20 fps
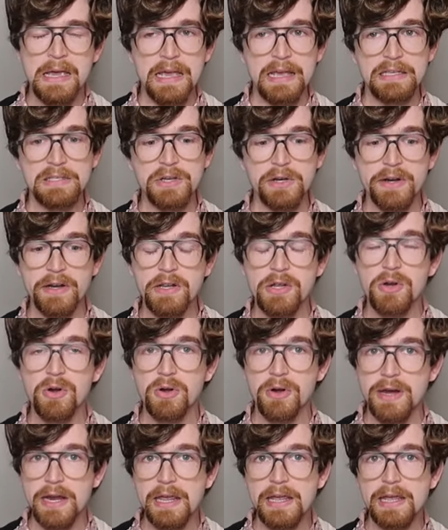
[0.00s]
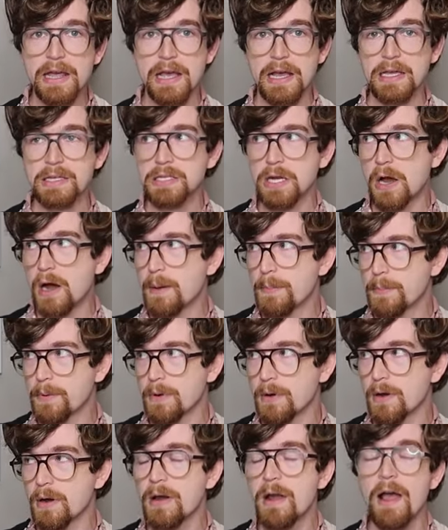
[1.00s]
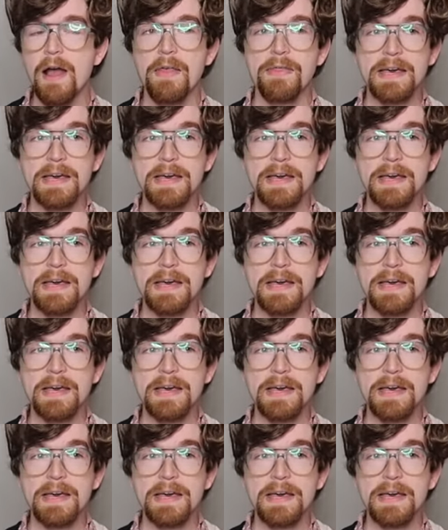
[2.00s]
is you're going to create a topper